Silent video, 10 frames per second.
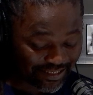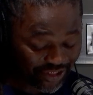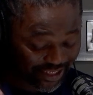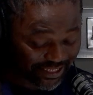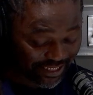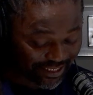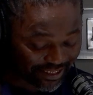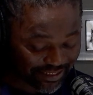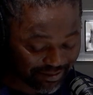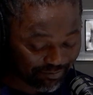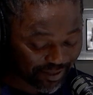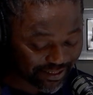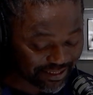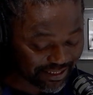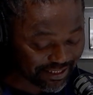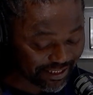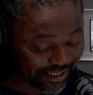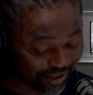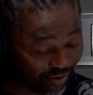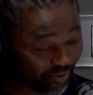She did, but
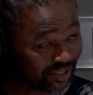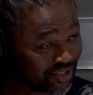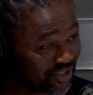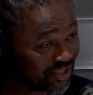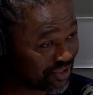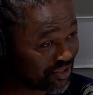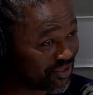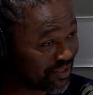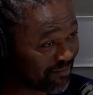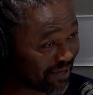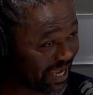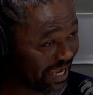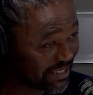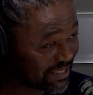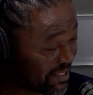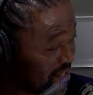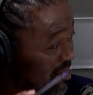the question to number 8 and